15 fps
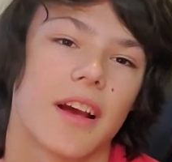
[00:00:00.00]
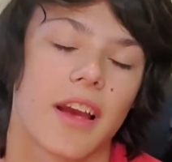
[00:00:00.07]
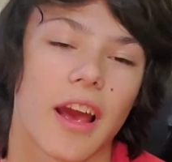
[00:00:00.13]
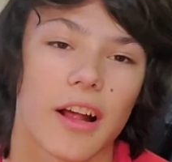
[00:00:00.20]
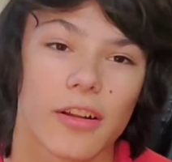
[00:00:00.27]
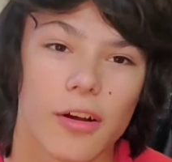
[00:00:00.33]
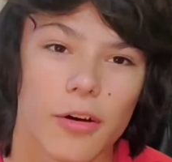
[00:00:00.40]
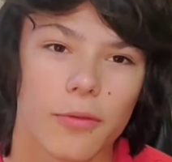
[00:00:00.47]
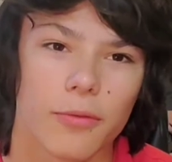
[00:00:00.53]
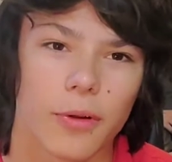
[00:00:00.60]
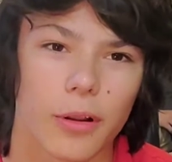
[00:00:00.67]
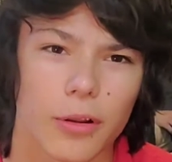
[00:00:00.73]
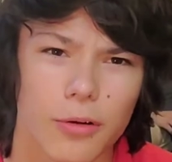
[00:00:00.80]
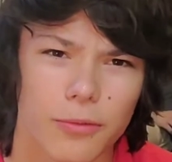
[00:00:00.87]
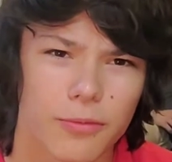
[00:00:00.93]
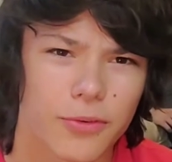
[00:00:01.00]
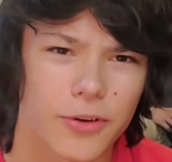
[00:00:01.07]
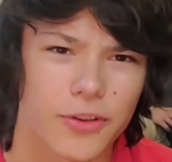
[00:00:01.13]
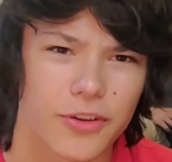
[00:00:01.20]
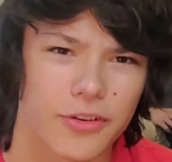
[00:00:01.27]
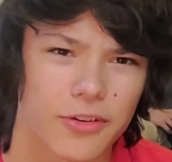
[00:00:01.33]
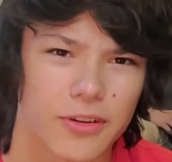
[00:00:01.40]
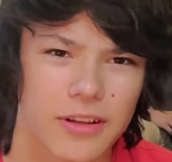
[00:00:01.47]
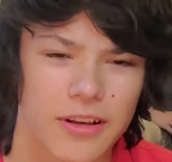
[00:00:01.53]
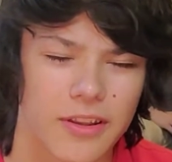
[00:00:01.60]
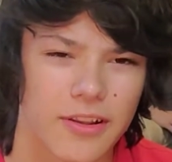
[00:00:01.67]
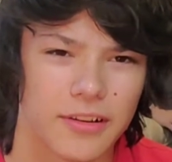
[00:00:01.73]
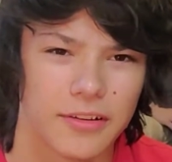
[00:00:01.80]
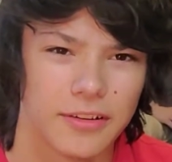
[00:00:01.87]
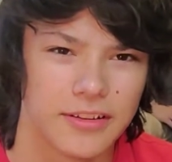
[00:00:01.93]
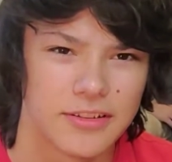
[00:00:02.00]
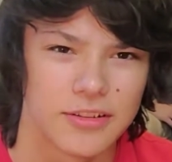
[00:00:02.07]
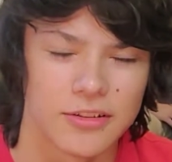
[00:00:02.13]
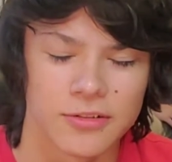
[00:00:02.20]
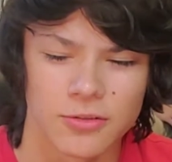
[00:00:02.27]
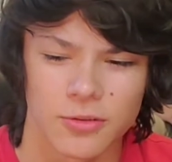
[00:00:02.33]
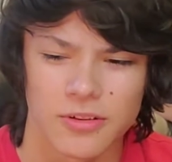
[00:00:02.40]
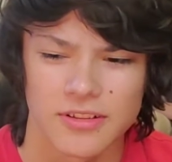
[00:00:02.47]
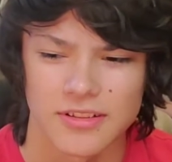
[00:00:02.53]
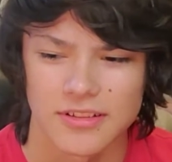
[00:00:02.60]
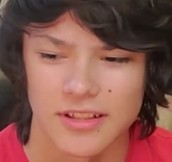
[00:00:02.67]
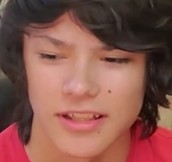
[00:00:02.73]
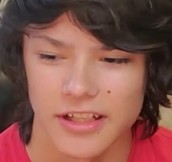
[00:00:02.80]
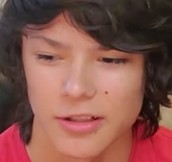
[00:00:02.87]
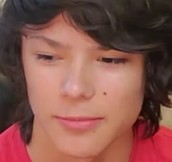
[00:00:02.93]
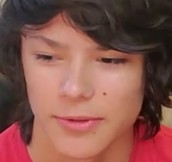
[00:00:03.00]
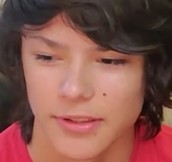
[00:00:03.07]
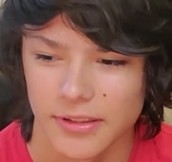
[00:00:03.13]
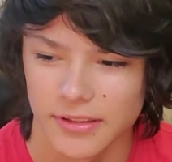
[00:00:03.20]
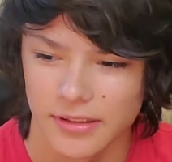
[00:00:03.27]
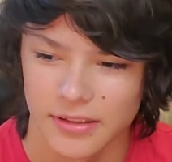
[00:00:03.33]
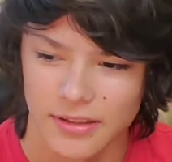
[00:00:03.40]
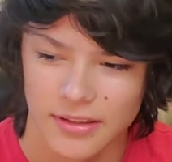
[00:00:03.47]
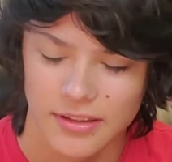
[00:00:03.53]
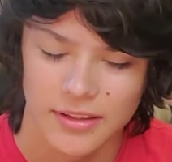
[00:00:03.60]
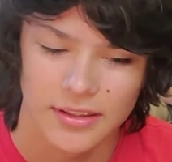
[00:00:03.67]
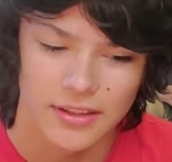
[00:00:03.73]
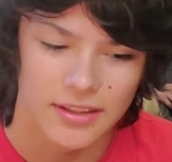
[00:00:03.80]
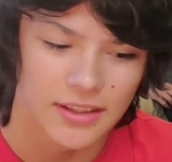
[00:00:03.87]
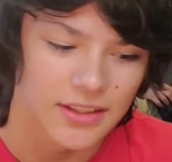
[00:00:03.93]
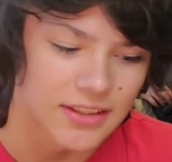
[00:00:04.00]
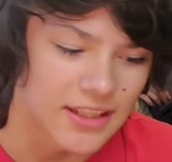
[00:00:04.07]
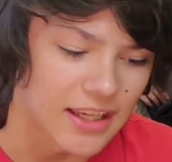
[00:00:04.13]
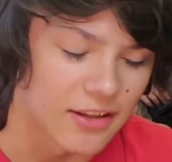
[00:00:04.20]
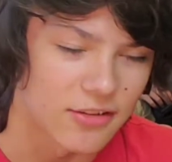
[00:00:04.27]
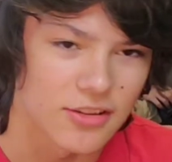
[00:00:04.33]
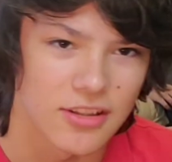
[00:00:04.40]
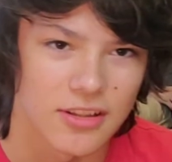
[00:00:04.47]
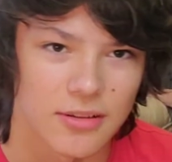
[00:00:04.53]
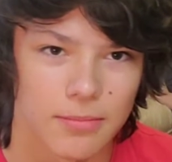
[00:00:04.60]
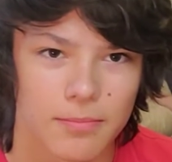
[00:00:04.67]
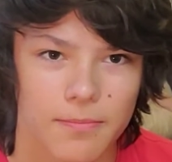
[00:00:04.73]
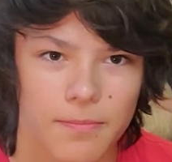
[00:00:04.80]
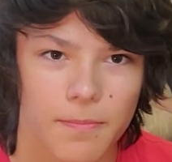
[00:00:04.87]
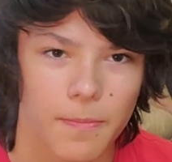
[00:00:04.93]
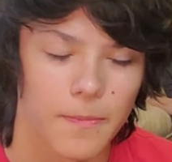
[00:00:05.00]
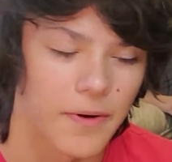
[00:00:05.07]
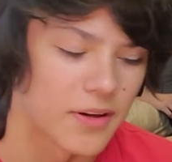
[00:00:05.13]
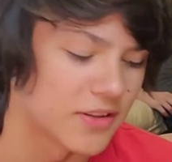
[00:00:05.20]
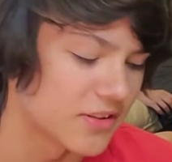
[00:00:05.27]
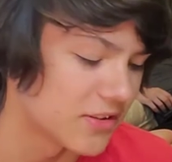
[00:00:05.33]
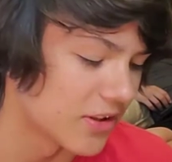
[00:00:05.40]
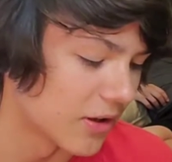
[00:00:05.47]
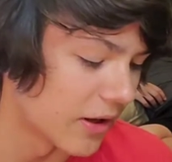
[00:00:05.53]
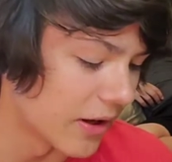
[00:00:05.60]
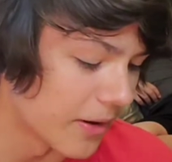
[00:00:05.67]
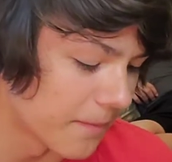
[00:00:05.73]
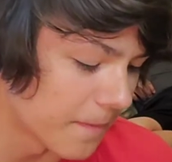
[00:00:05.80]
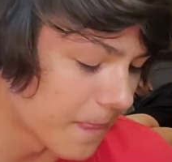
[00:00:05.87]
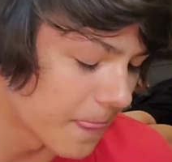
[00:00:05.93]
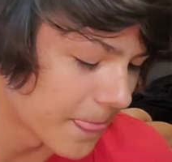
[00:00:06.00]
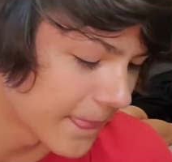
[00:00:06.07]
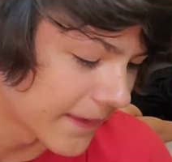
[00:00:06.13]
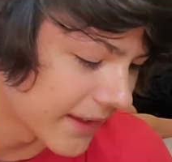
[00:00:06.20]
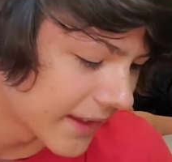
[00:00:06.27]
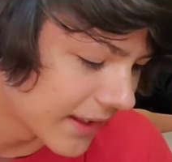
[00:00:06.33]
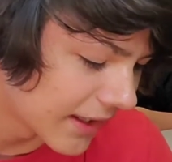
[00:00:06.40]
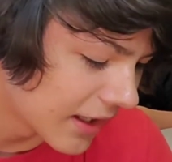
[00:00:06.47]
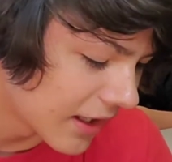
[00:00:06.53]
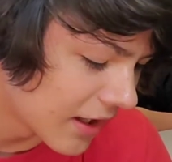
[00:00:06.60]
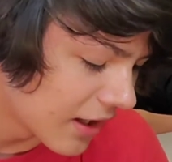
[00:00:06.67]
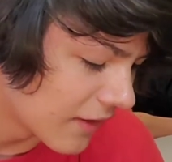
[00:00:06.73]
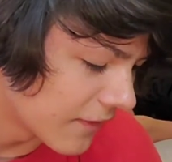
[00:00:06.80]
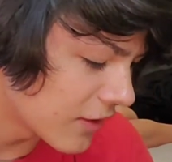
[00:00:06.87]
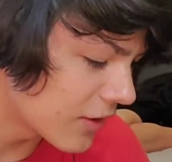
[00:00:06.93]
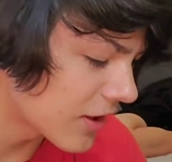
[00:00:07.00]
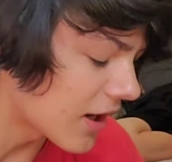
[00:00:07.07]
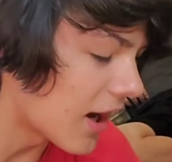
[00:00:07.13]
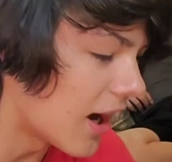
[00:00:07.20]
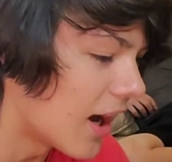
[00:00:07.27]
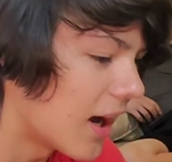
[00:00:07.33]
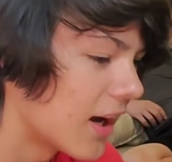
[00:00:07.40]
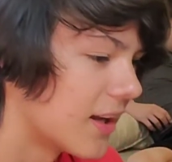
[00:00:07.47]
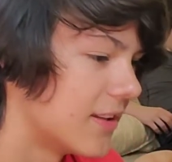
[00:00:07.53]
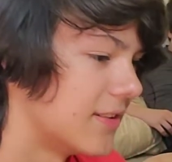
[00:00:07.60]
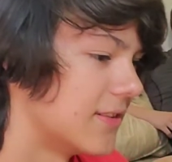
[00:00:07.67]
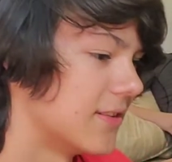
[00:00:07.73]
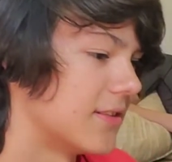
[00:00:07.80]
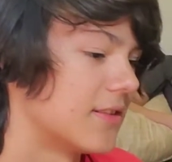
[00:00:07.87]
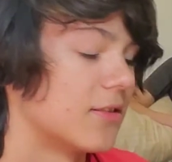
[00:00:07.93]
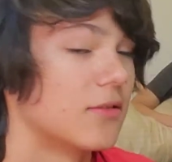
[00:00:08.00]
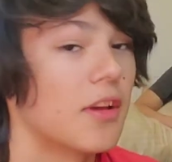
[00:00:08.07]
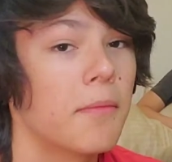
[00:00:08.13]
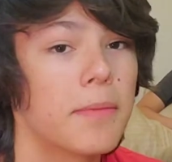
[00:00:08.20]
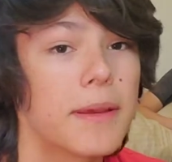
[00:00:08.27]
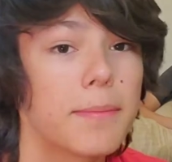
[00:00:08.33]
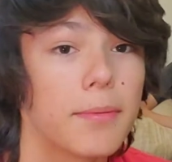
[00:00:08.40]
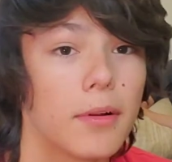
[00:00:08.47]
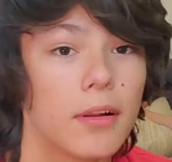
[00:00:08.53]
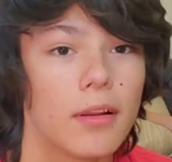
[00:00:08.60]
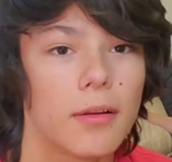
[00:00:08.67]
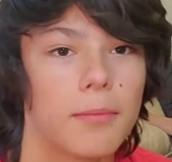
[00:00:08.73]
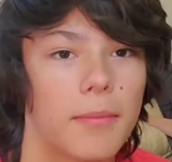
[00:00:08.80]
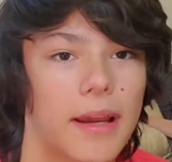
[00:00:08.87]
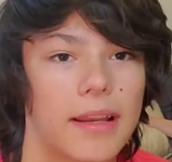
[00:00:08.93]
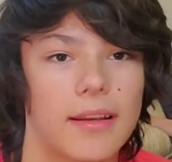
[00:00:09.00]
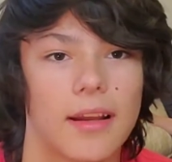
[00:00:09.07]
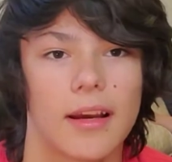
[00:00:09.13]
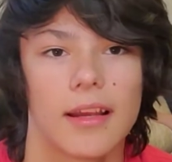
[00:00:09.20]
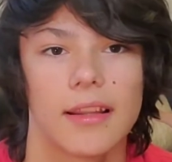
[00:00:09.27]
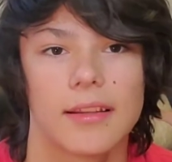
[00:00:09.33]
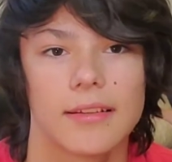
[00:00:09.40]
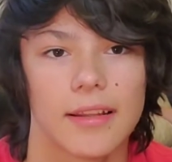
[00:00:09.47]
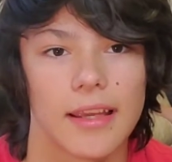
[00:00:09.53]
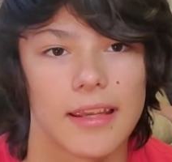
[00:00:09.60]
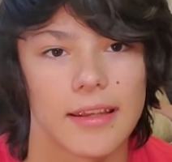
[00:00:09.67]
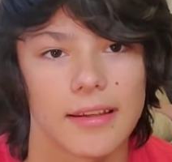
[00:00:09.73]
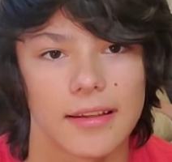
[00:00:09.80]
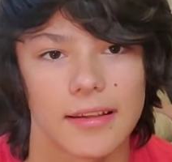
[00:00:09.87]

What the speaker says: I'll go further into the lizards and tortoises later, but yeah, those are the pros. So a few of the cons. So some people might not like